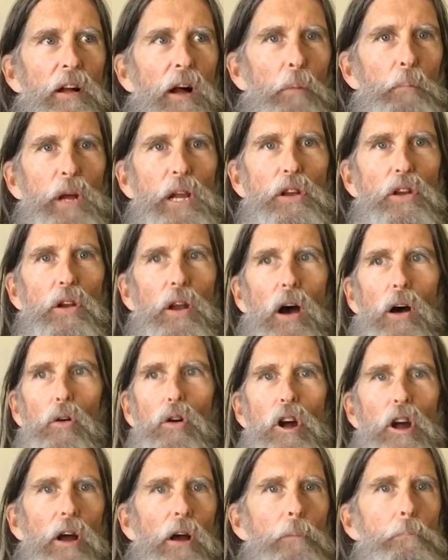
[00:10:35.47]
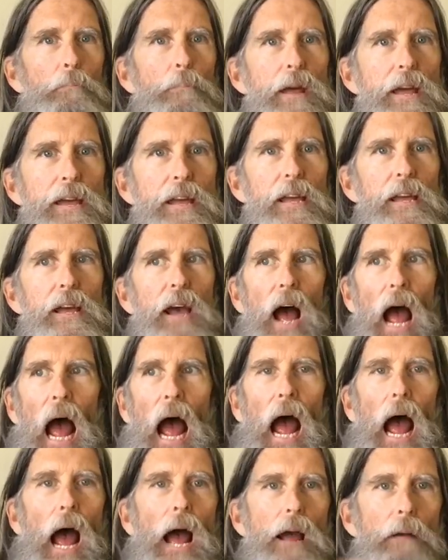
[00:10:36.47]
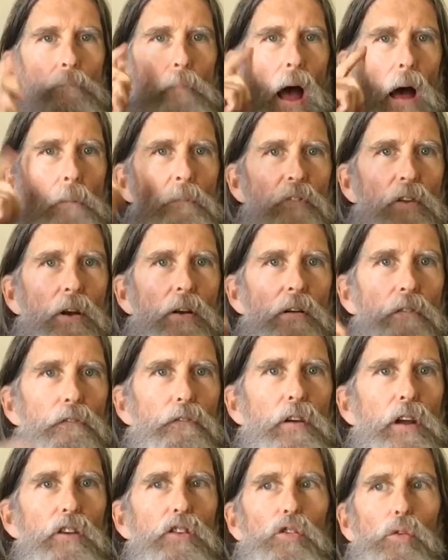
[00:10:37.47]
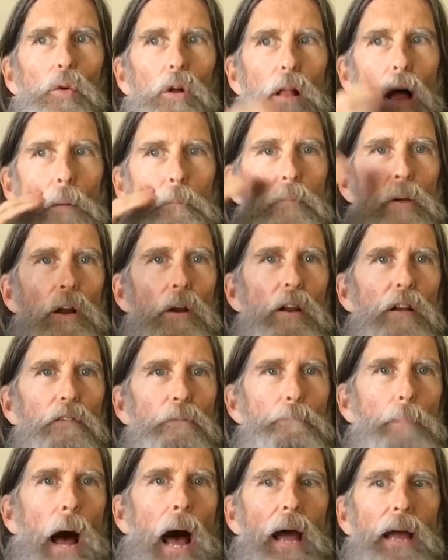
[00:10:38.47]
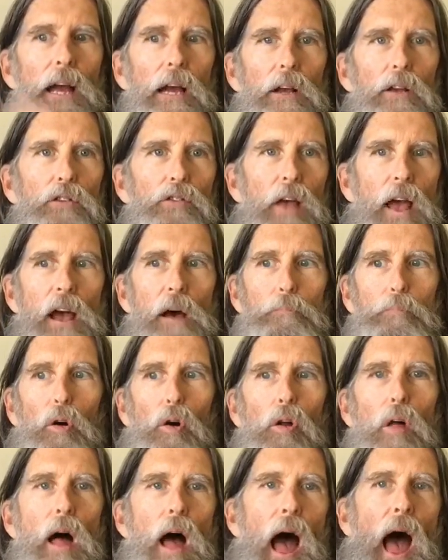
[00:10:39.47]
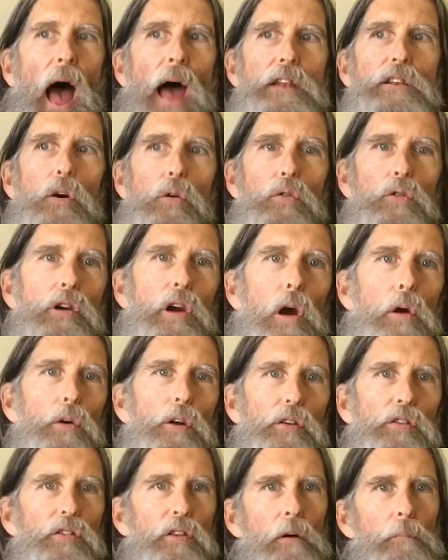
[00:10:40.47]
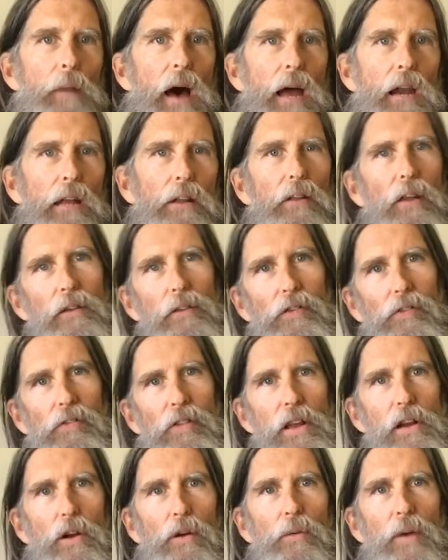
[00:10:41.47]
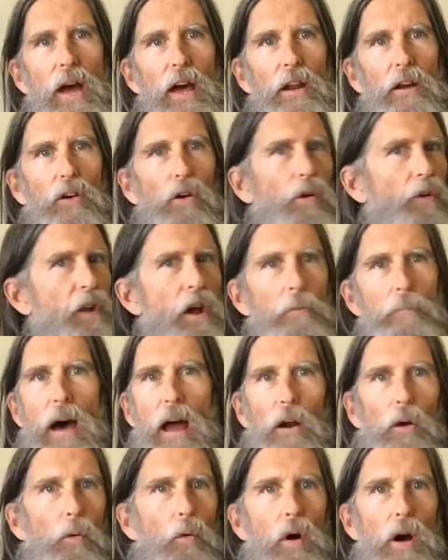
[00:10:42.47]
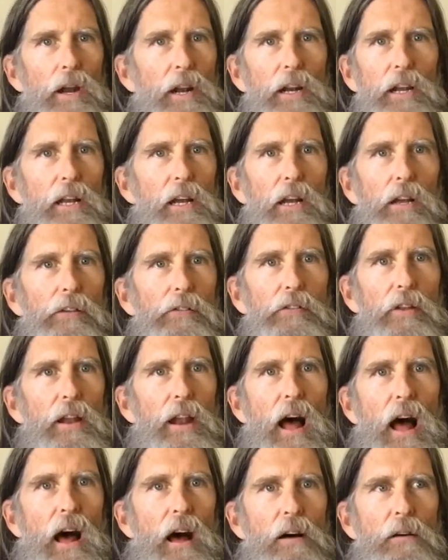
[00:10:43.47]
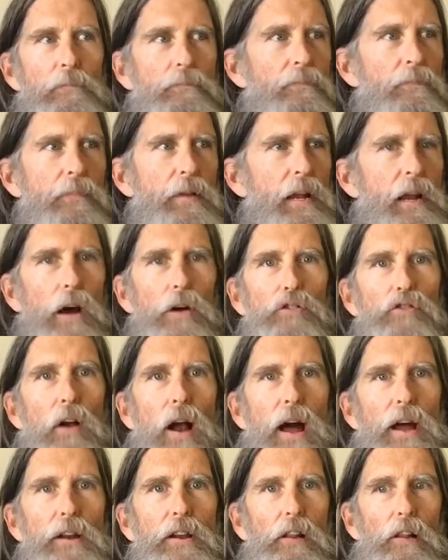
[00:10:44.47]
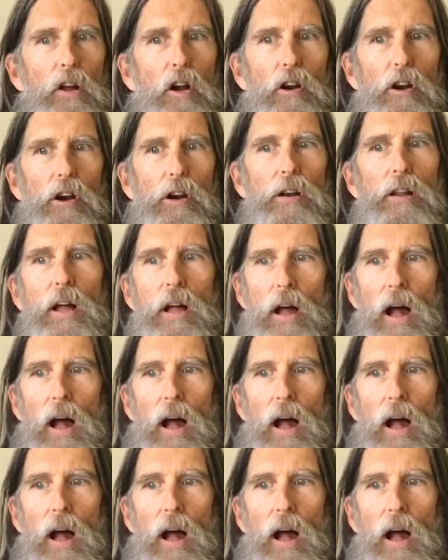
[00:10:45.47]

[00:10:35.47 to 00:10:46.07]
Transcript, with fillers: I mean, you know, me, I, I'm very visual. I'm very by example. I don't go to somebody that's theoretical, no matter what it is that I'm, you know, trying to learn.